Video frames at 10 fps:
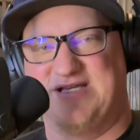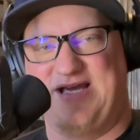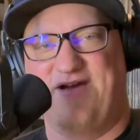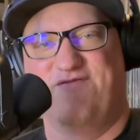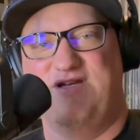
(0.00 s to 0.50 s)
Like
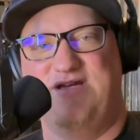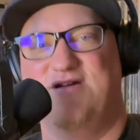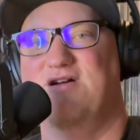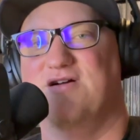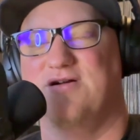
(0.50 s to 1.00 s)
every
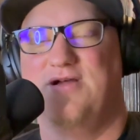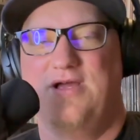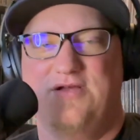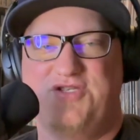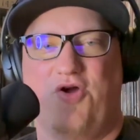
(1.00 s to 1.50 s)
year,
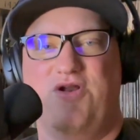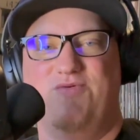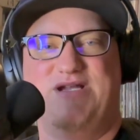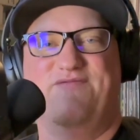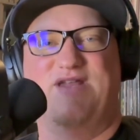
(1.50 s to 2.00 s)
Tony
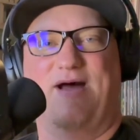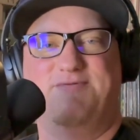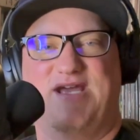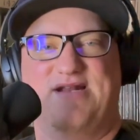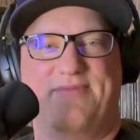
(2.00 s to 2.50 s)
would give an
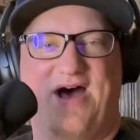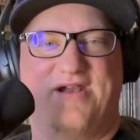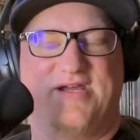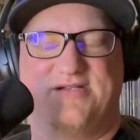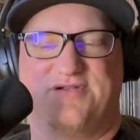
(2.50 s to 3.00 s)
update
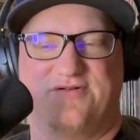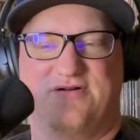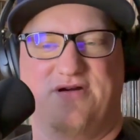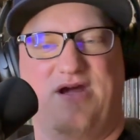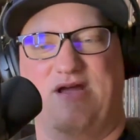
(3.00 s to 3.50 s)
about it,
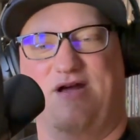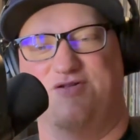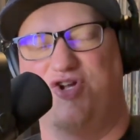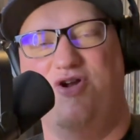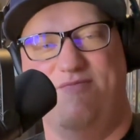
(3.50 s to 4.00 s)
or
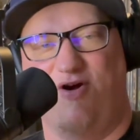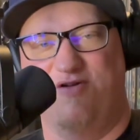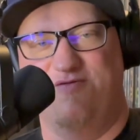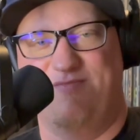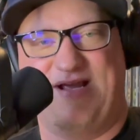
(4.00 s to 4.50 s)
Tony
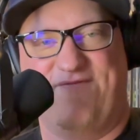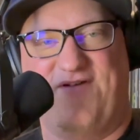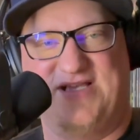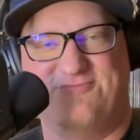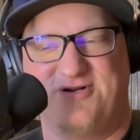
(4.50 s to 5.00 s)
Martin would make a
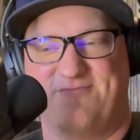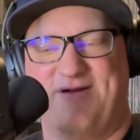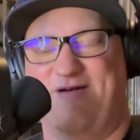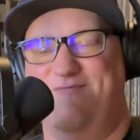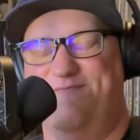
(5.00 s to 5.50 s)

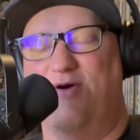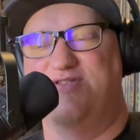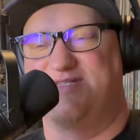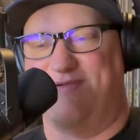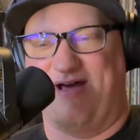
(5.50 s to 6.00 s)
Facebook
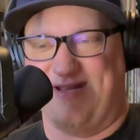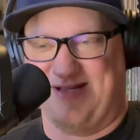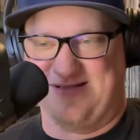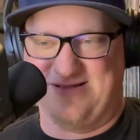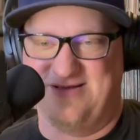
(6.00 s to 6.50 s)
post about
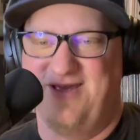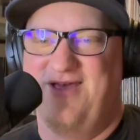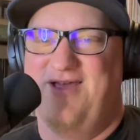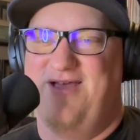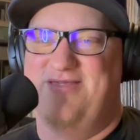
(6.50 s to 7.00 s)
it, and
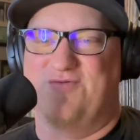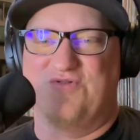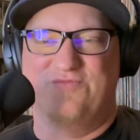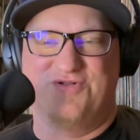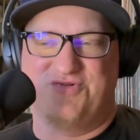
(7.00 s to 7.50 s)
the
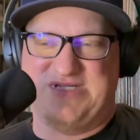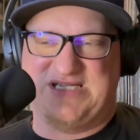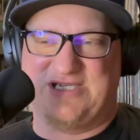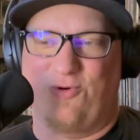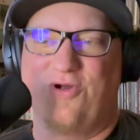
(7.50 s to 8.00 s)
rumors would
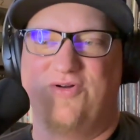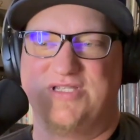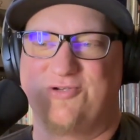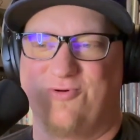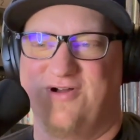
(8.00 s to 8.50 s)
just swirl and
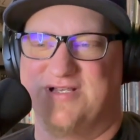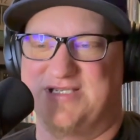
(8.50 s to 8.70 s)
swirl.